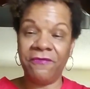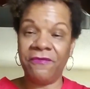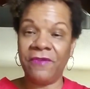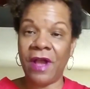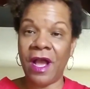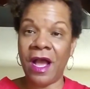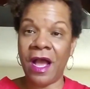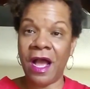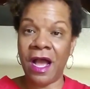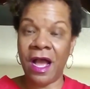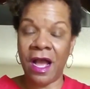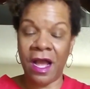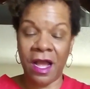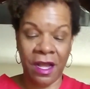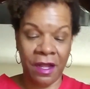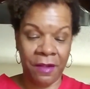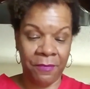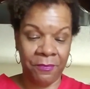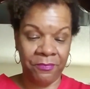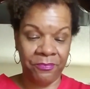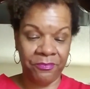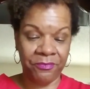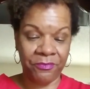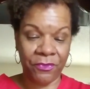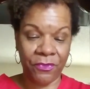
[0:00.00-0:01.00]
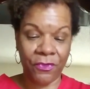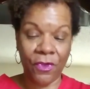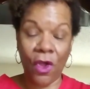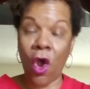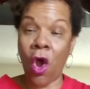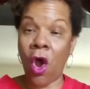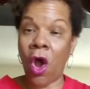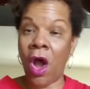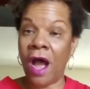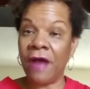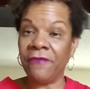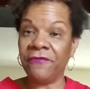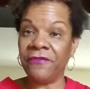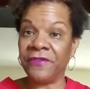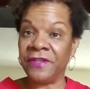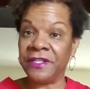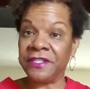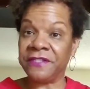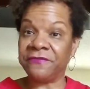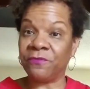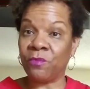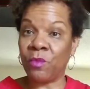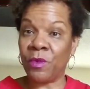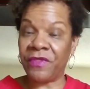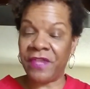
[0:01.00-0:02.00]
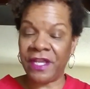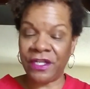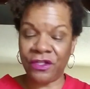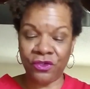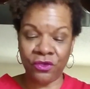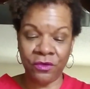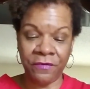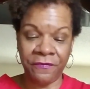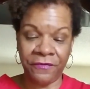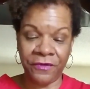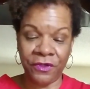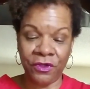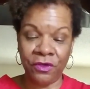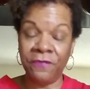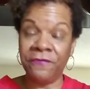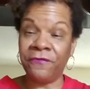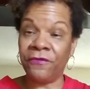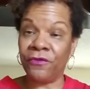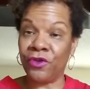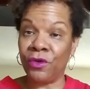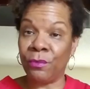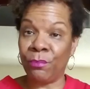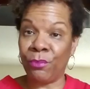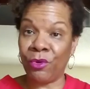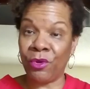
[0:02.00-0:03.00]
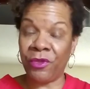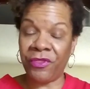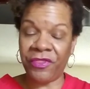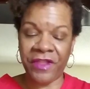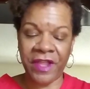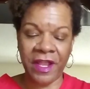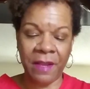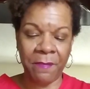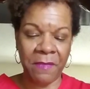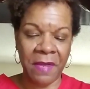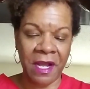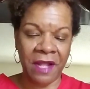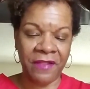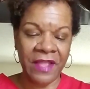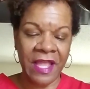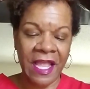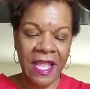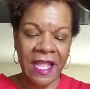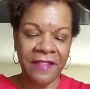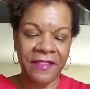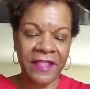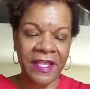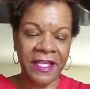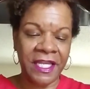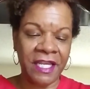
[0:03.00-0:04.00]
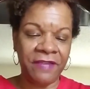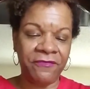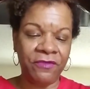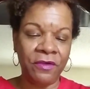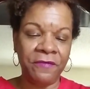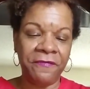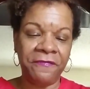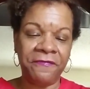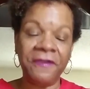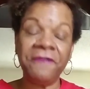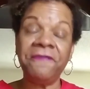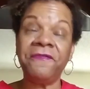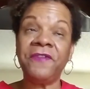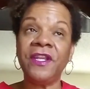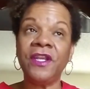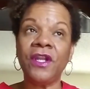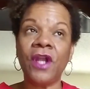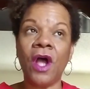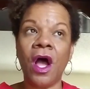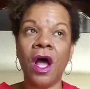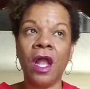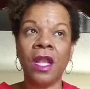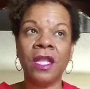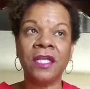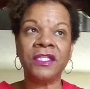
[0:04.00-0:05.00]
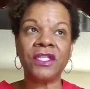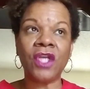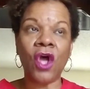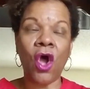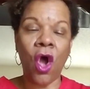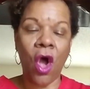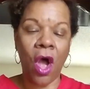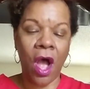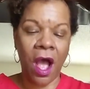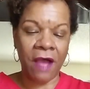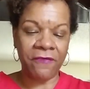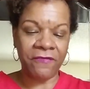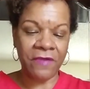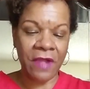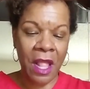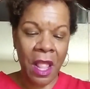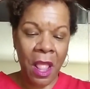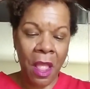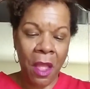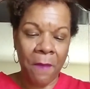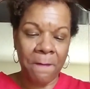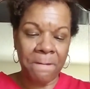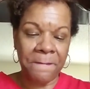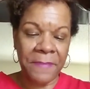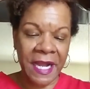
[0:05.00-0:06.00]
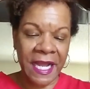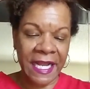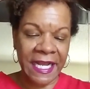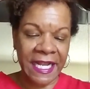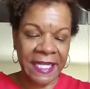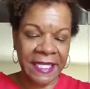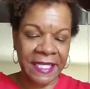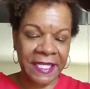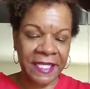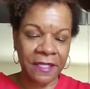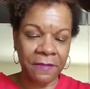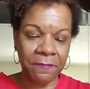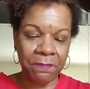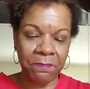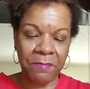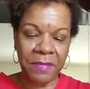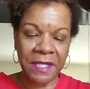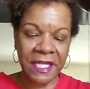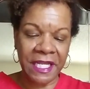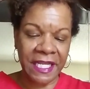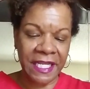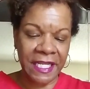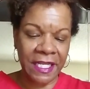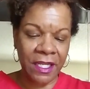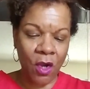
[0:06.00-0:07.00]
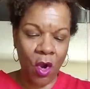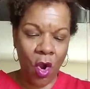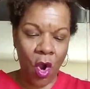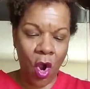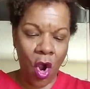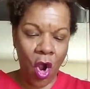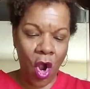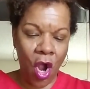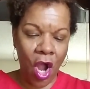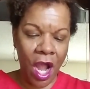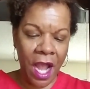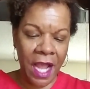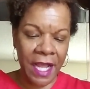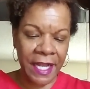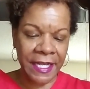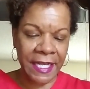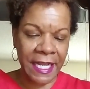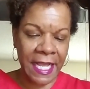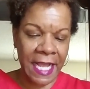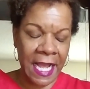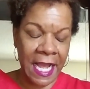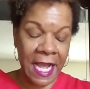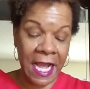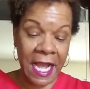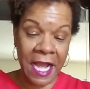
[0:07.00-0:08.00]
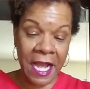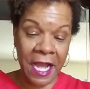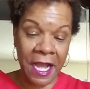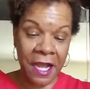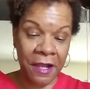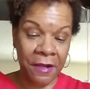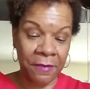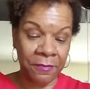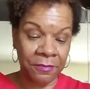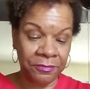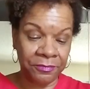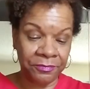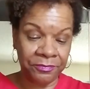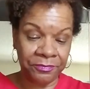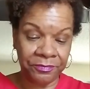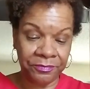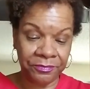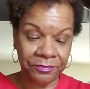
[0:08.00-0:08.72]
um, off, and this is what they do for you for your birthday month. They give you $50 off, but it can be on um,